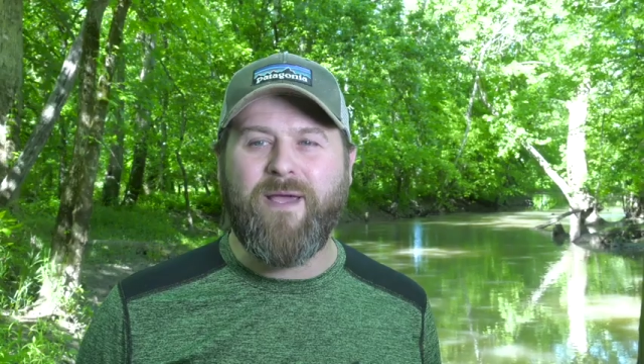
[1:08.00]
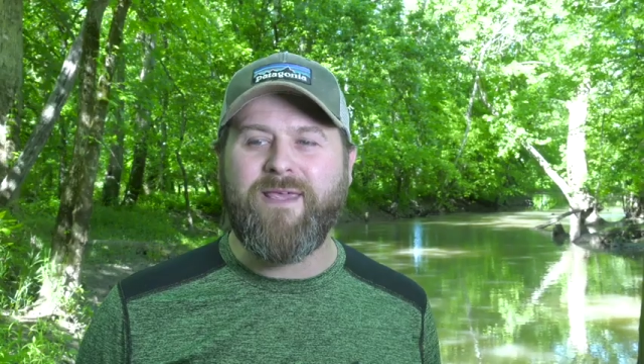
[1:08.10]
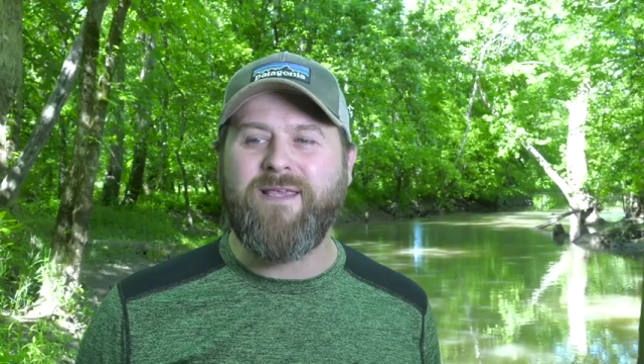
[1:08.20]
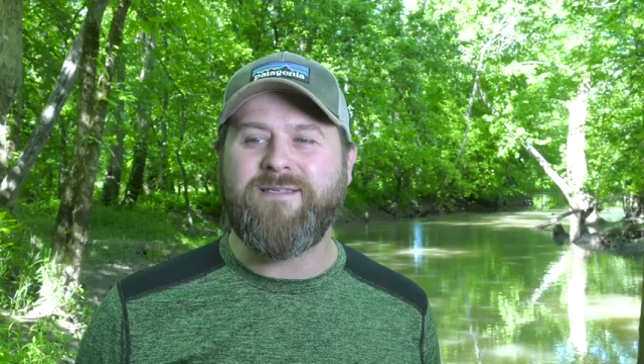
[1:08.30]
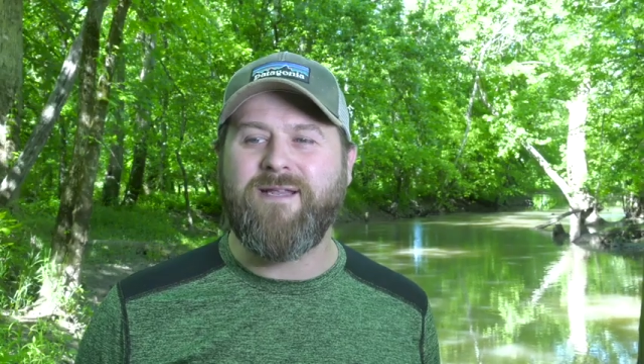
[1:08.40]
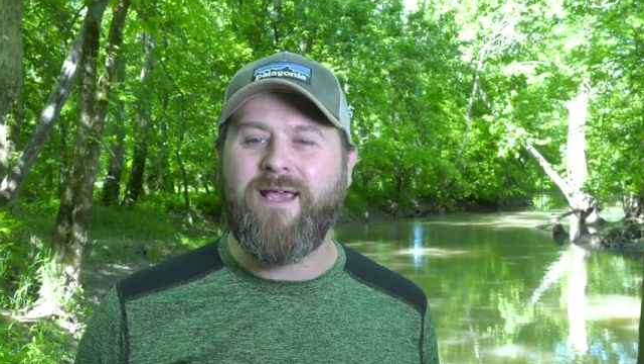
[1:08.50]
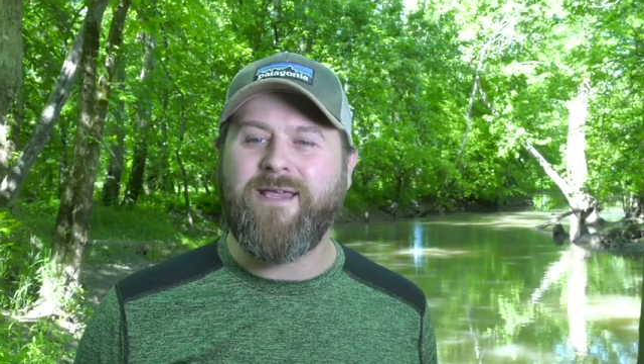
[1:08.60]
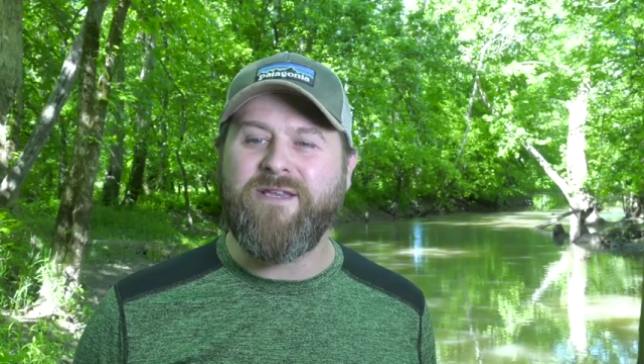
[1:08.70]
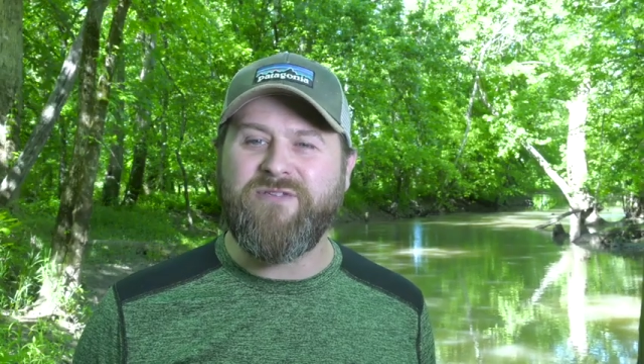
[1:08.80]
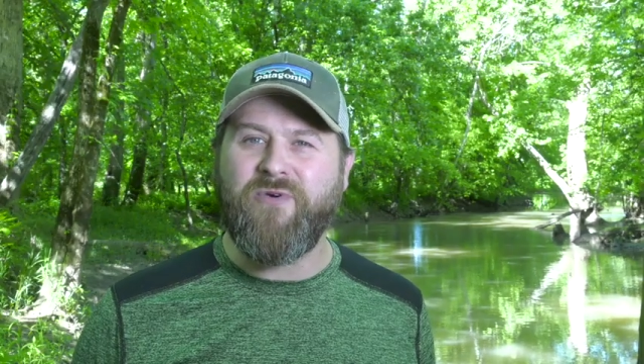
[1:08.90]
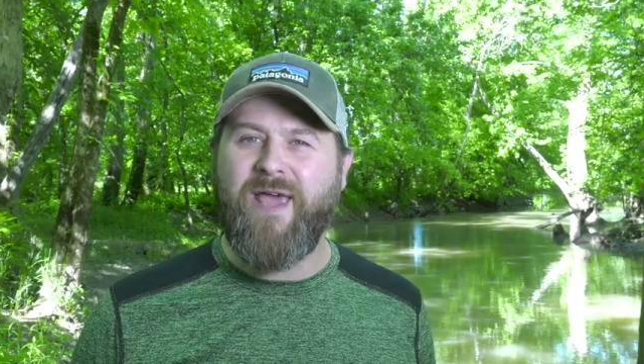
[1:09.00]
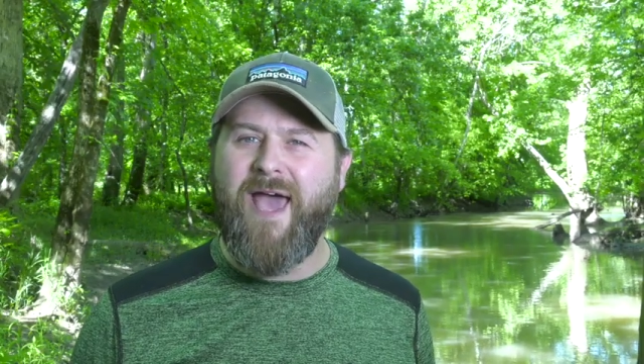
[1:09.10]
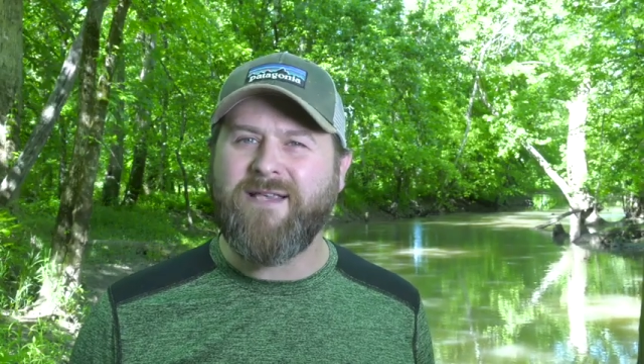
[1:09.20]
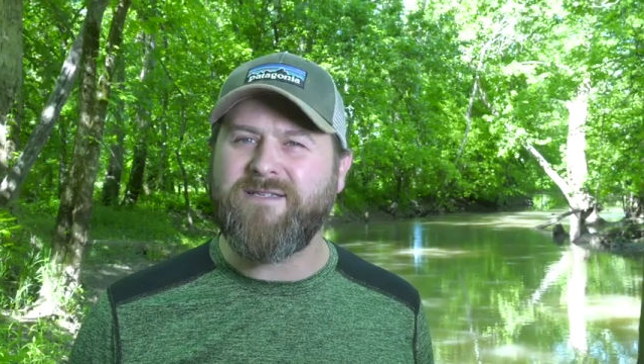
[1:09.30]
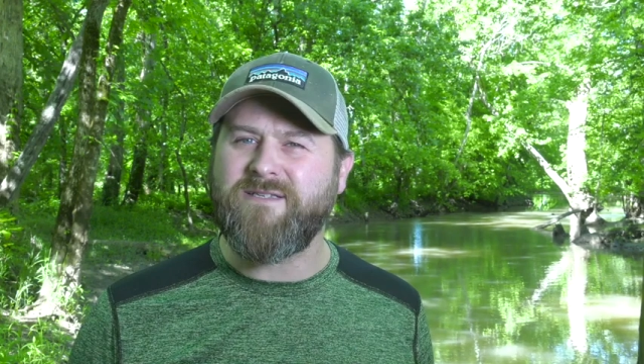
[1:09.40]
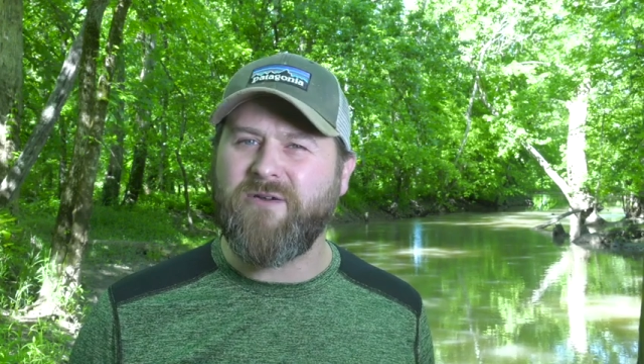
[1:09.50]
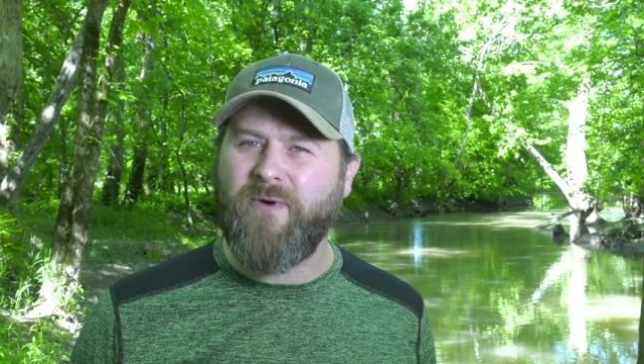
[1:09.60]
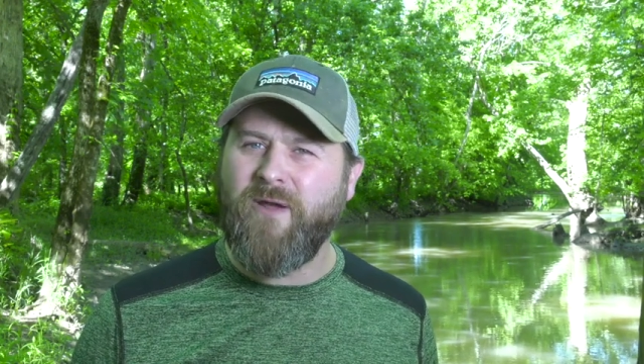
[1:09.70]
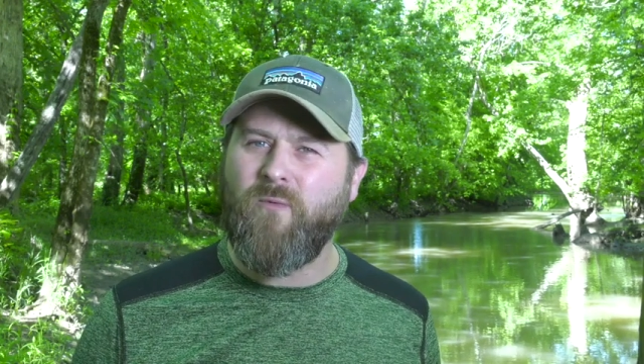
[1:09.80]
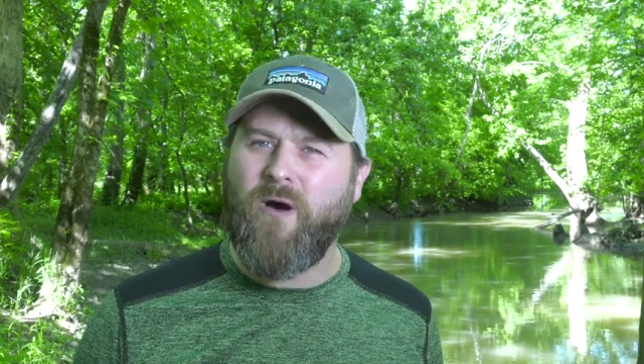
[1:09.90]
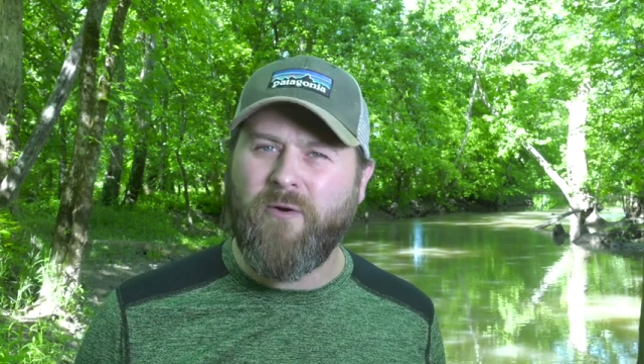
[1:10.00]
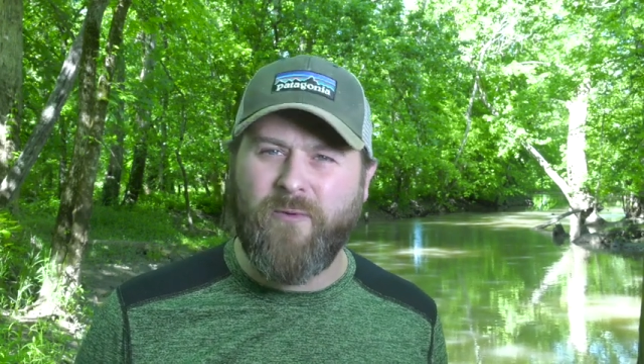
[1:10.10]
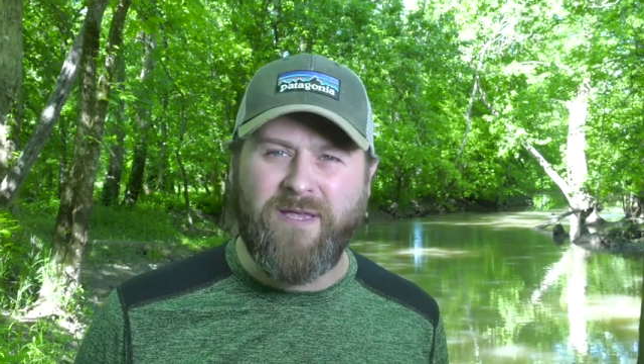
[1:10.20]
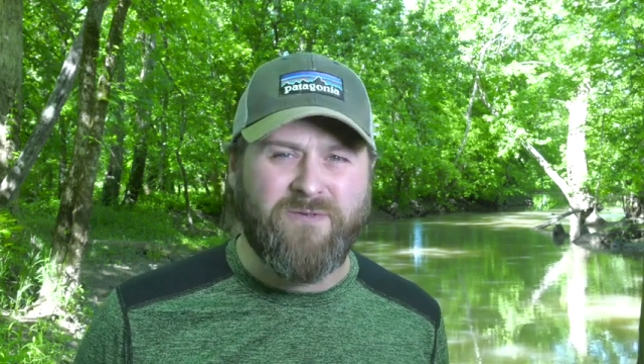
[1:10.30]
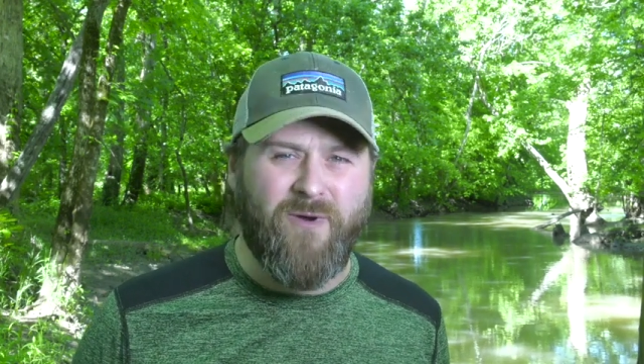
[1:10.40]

My kids and I can enjoy access to great waterways